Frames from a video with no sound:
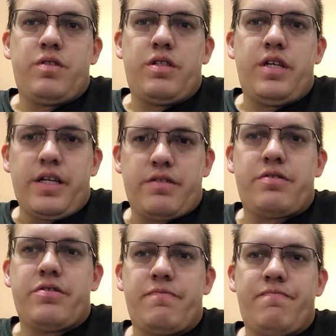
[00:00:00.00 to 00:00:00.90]

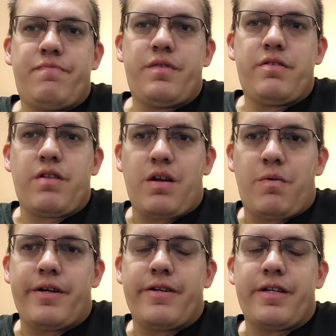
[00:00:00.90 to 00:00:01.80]
yes, there's a lot of
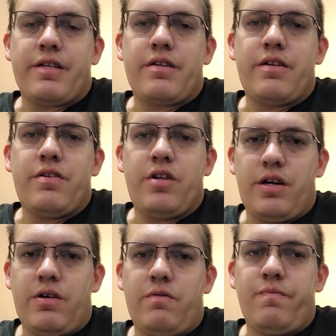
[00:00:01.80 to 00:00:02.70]
wiring.
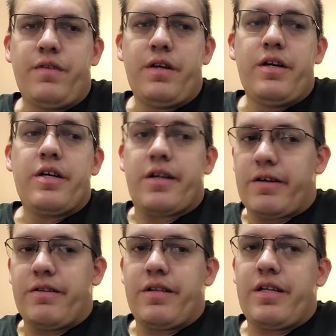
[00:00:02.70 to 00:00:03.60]
No,
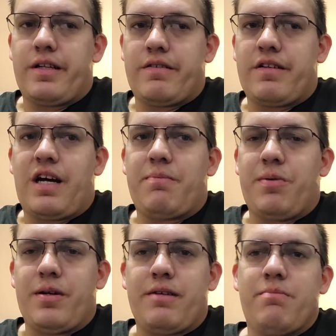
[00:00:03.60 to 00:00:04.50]
currently it's not
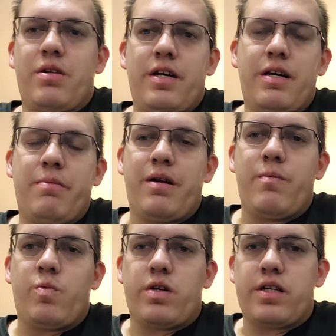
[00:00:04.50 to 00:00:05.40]
plug and play, but
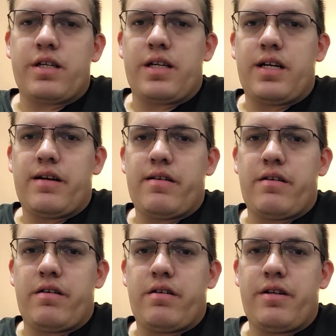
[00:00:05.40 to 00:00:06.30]
I'm working
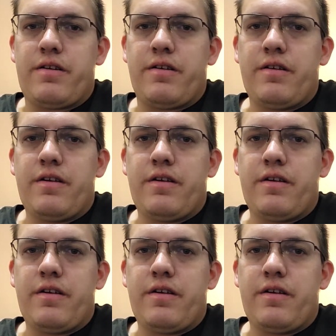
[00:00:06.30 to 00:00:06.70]
on it.